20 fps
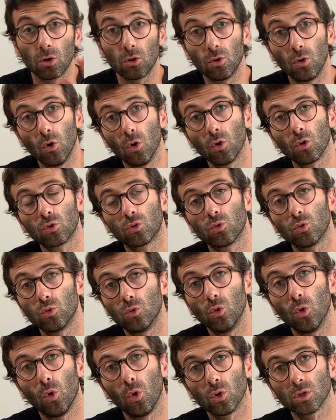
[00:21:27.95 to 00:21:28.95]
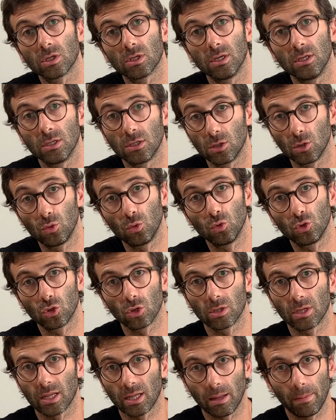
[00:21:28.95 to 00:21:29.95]
go to those
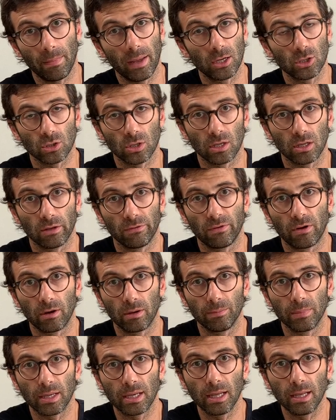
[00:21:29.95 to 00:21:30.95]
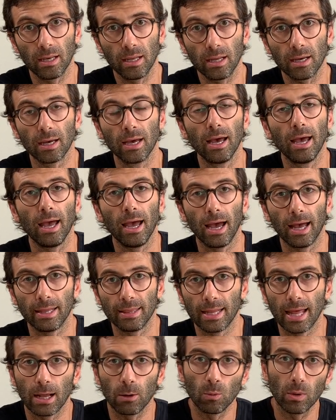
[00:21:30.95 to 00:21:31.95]
institutions that I mentioned at the very beginning
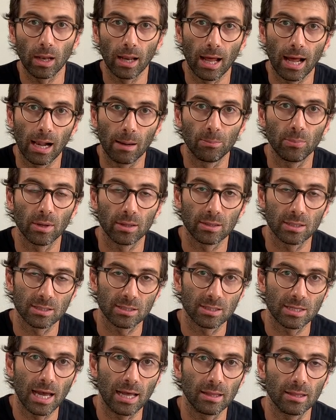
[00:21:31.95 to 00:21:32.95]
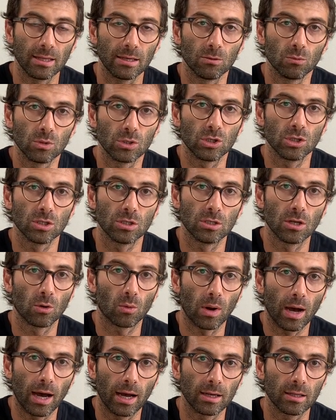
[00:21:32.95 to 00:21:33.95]
and they will help you understanding which is the
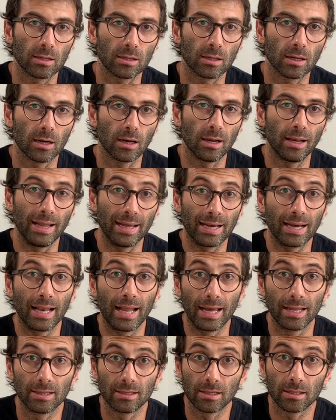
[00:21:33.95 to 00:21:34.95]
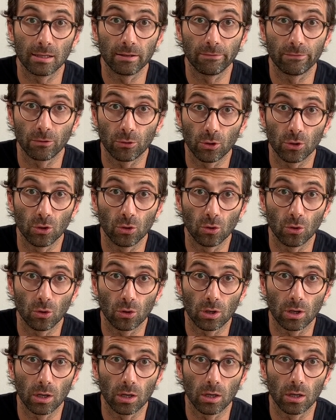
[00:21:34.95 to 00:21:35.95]
right uh, legal entity for
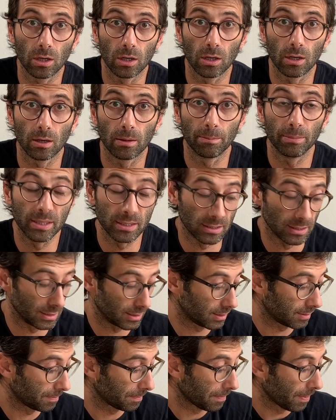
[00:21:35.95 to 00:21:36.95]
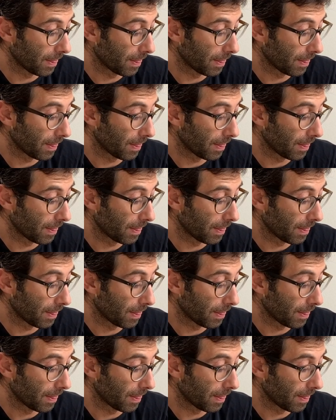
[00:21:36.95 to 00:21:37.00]
your uh, business.